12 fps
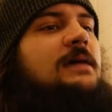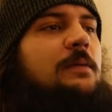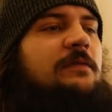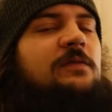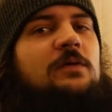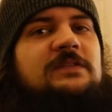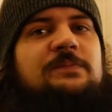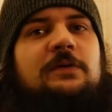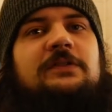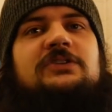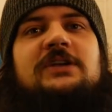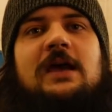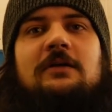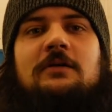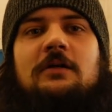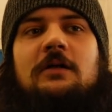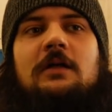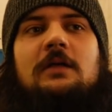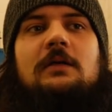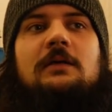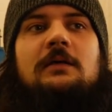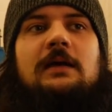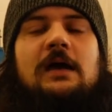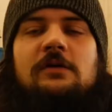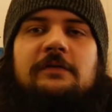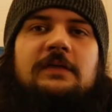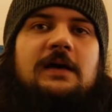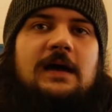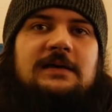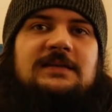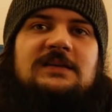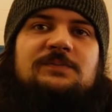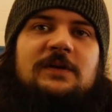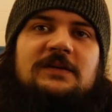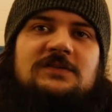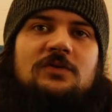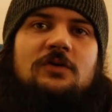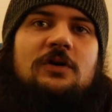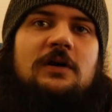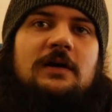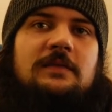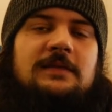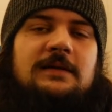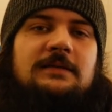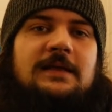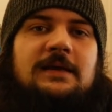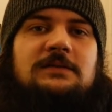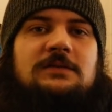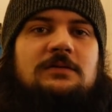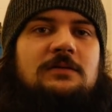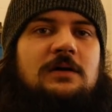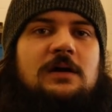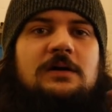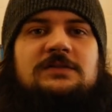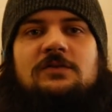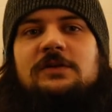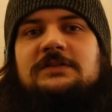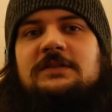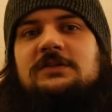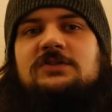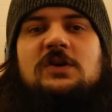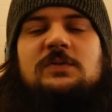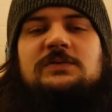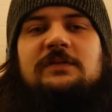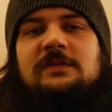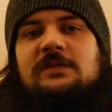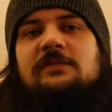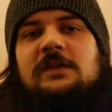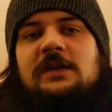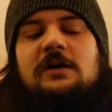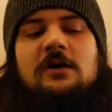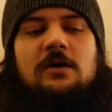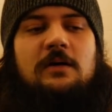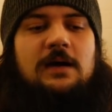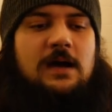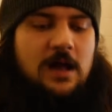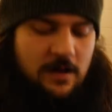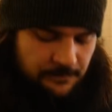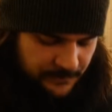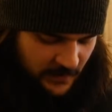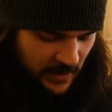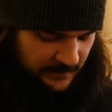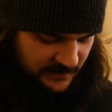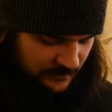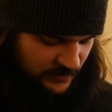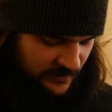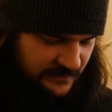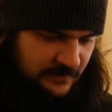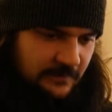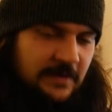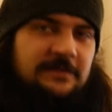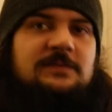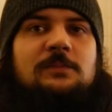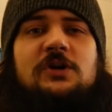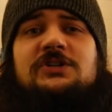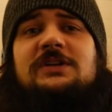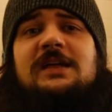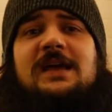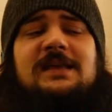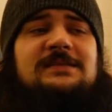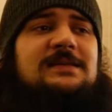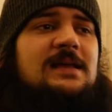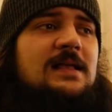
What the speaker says: If you want to support the channel, head over to the Teespring store. The link to our store is in the description of this video. Cop some Drifts and Lifts merchandise.